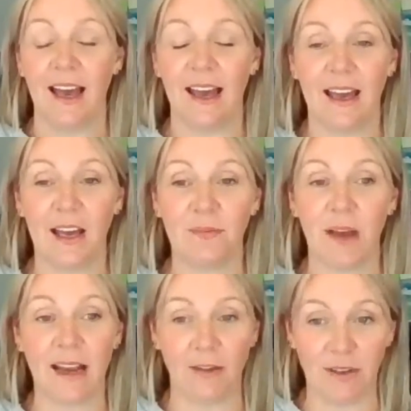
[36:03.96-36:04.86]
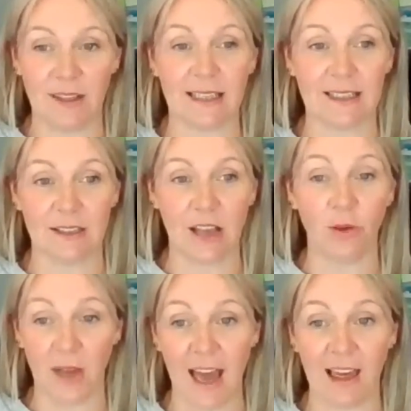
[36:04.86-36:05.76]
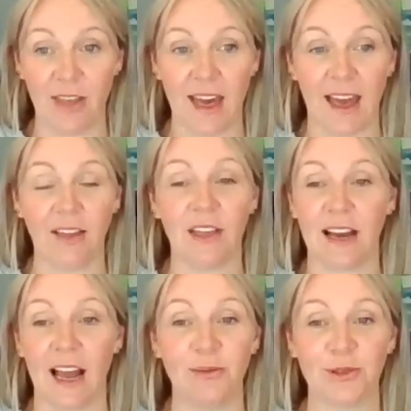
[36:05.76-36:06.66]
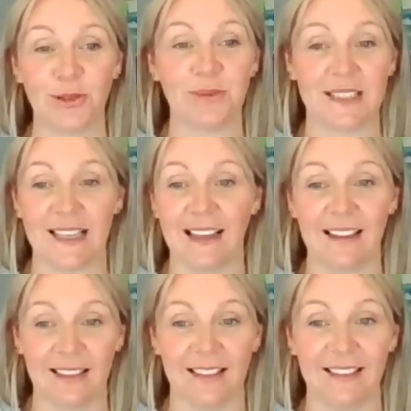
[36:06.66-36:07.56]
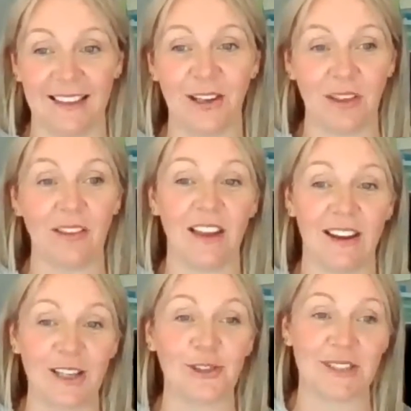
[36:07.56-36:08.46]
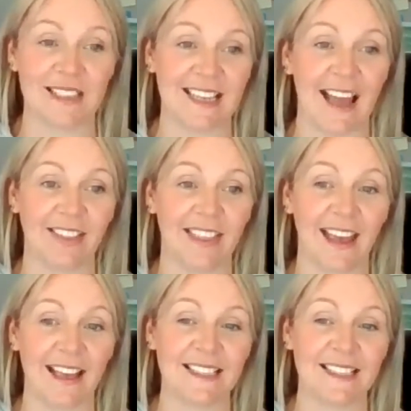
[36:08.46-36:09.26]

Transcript: and everything's okay there, then I would always say that that they're in good stead there.